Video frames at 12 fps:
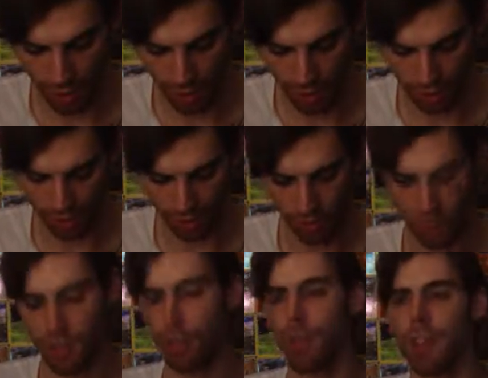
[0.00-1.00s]
So
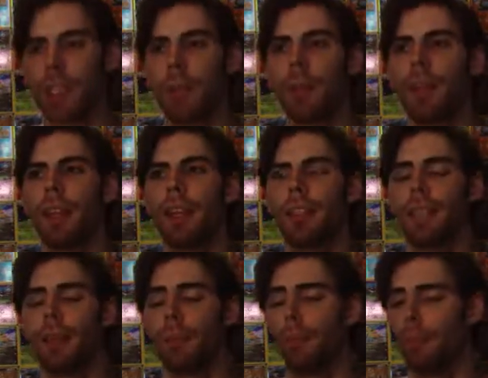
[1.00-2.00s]
it's doing the same thing,
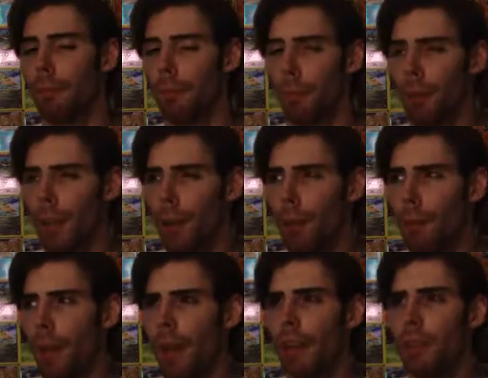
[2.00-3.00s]
except without
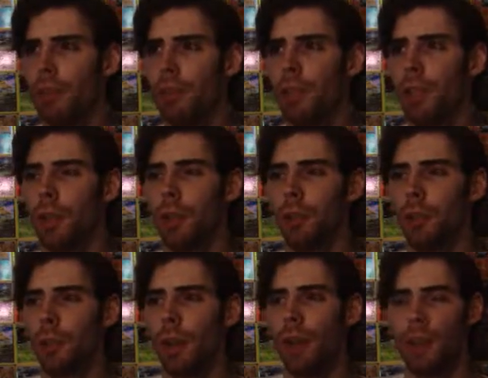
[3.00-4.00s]
Magnezone,
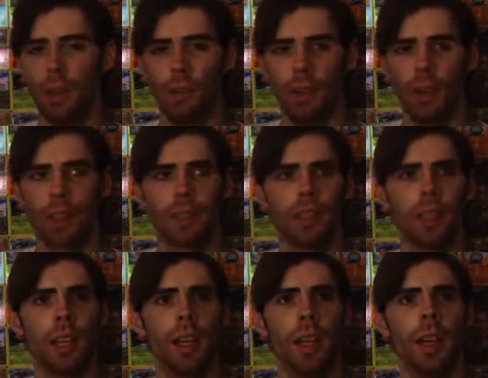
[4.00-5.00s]
you have Delphox.
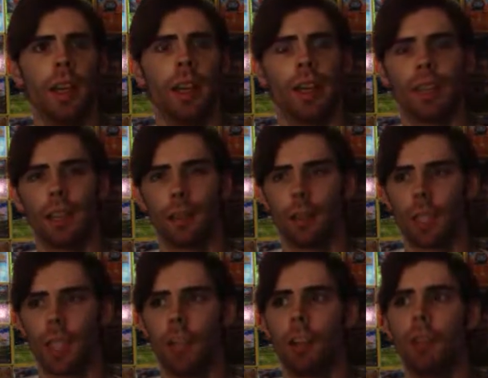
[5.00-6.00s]
Instead of
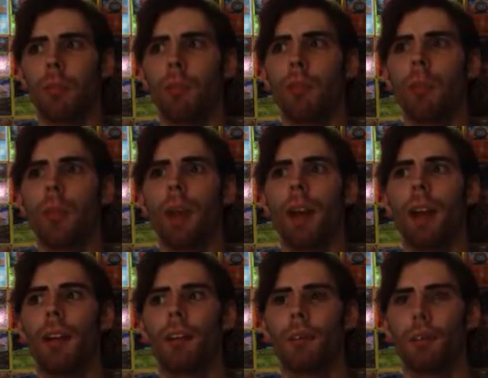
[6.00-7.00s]
Reshiram, you have